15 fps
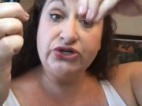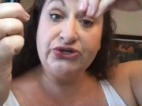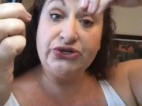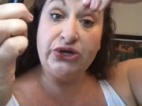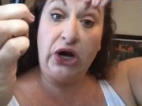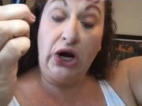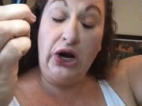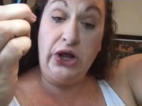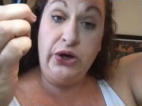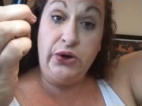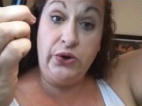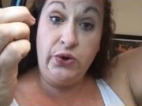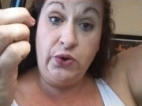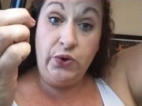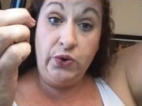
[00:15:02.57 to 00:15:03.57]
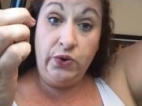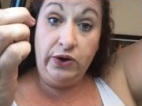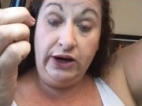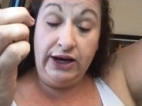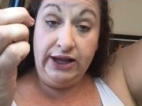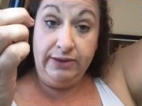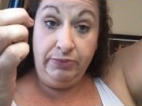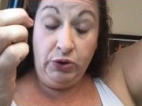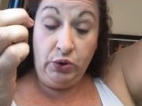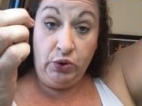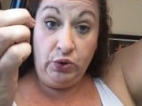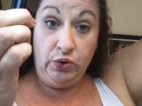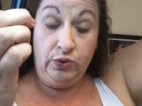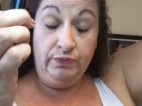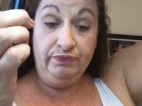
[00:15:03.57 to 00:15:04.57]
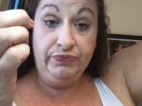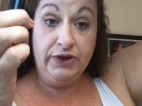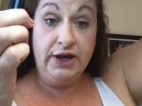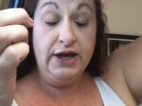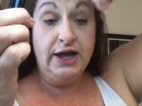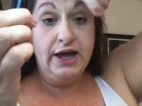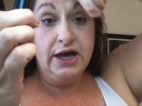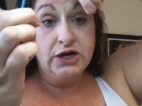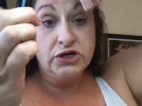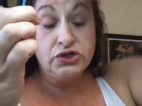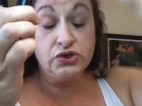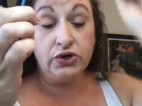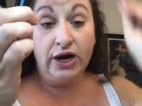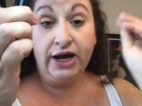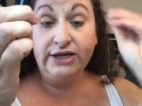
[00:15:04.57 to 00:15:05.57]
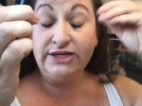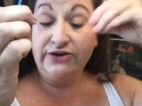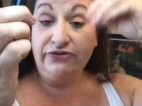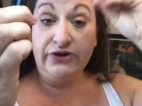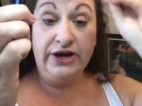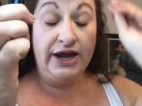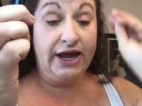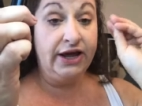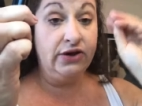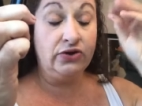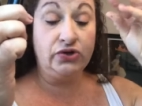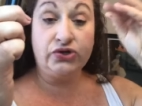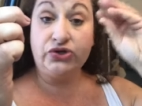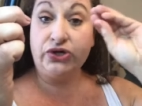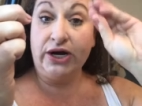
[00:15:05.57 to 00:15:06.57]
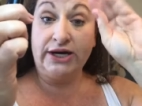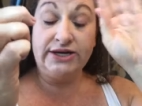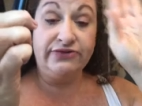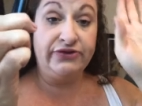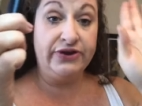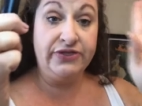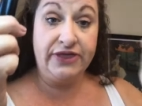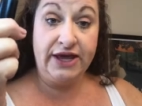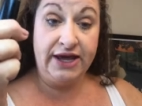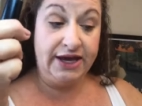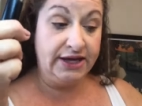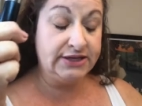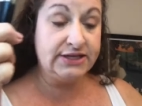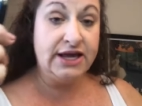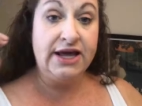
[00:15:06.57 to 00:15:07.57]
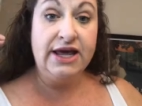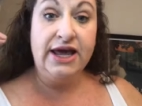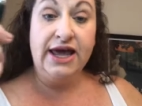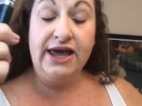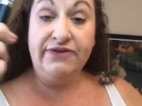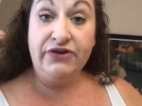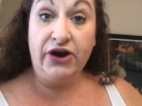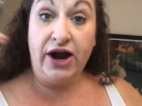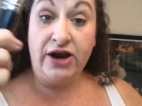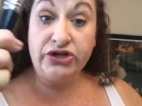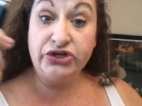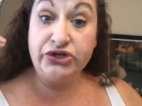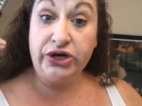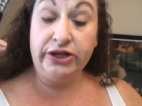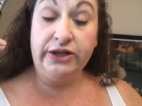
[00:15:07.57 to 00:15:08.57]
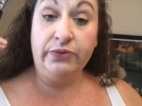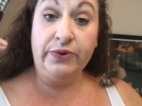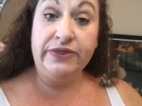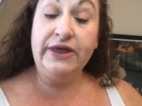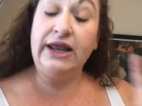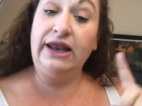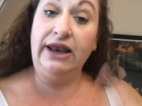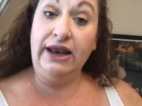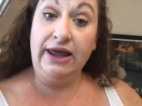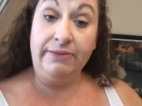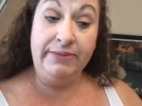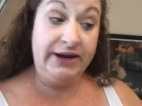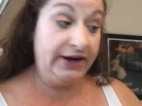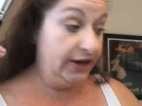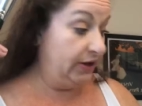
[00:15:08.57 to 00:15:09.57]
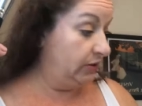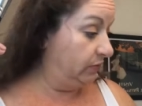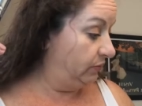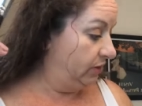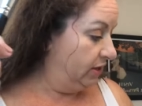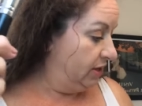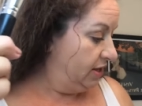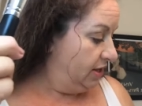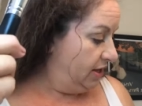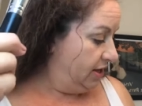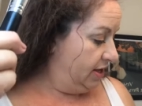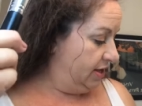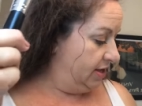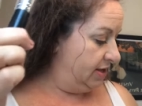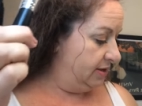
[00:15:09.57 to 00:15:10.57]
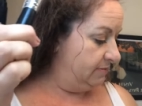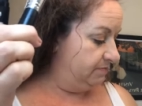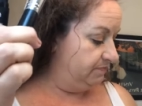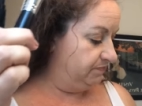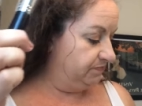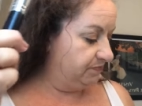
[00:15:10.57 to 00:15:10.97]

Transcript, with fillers: slowly pull. Try different angles, try different things. If you're struggling with it, let me know. Um,